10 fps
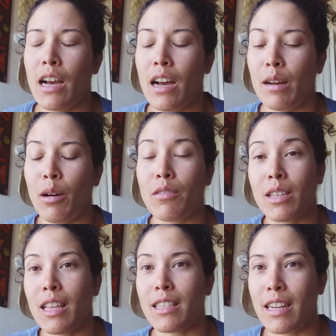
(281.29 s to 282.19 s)

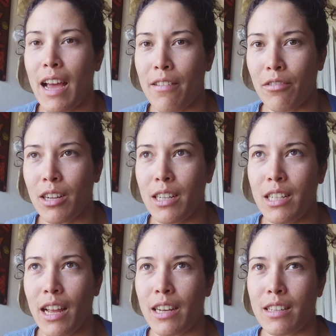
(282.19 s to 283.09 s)
Obviously, that's an average,
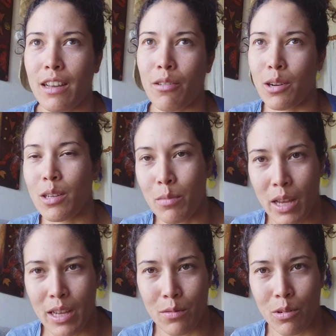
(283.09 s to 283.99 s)
and there are some
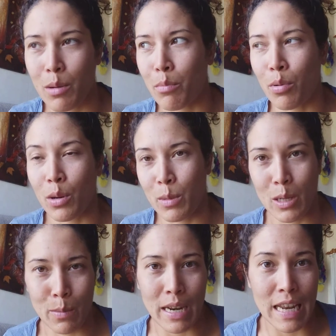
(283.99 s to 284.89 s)
days where I pretty much
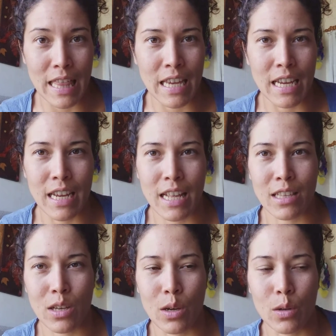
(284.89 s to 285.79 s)
spent nothing, and
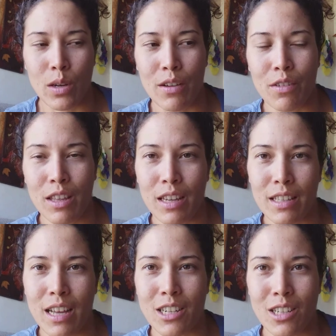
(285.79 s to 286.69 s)
so I feel
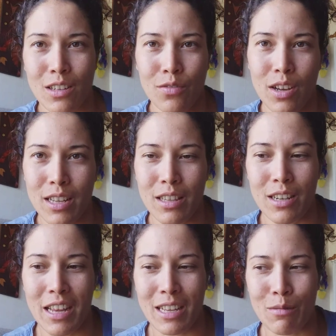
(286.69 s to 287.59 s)
like that justified the
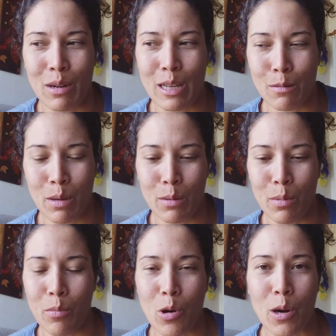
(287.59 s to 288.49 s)
days when I spent a
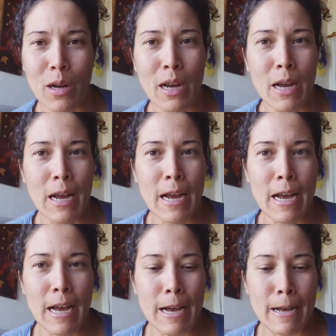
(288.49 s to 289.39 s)
bit more.
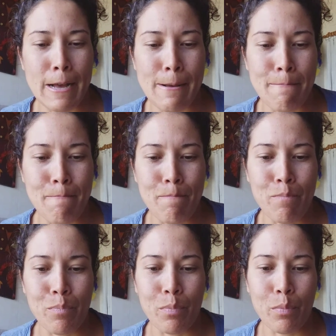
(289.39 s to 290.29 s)

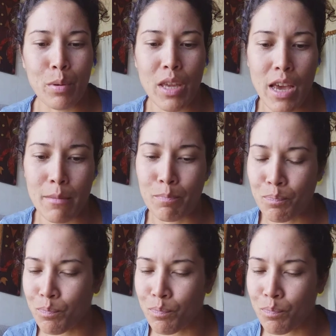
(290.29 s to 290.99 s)
But yeah,